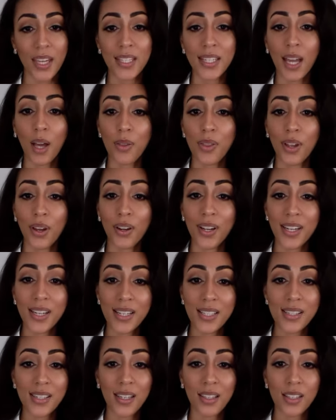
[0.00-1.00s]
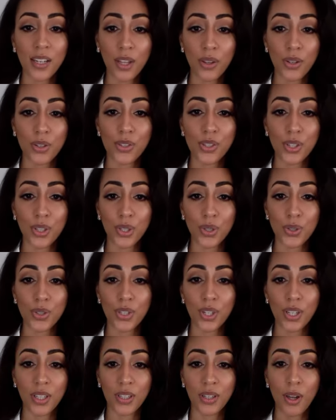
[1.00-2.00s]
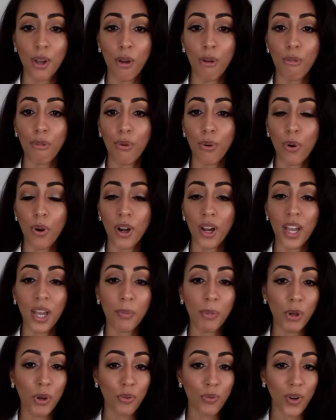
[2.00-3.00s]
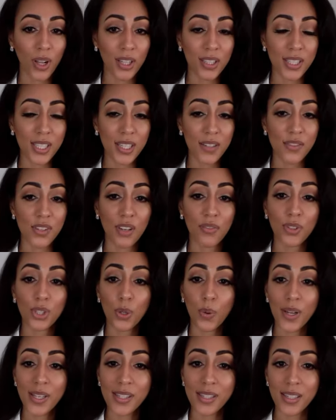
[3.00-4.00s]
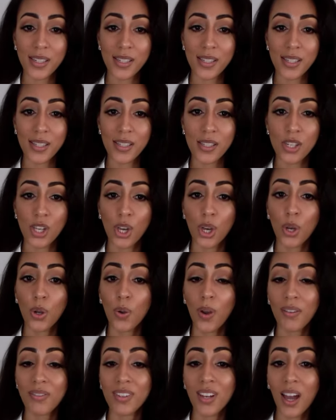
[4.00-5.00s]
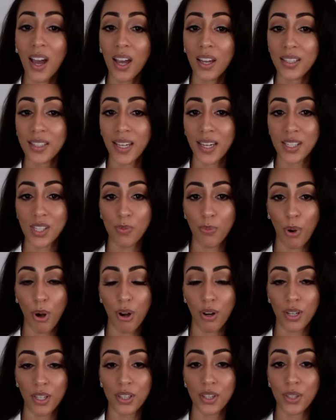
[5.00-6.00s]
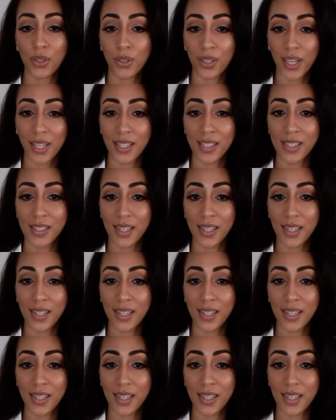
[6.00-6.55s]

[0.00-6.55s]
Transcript: Now, there is another solution for immigrant relatives of U.S. citizens who have not yet departed the United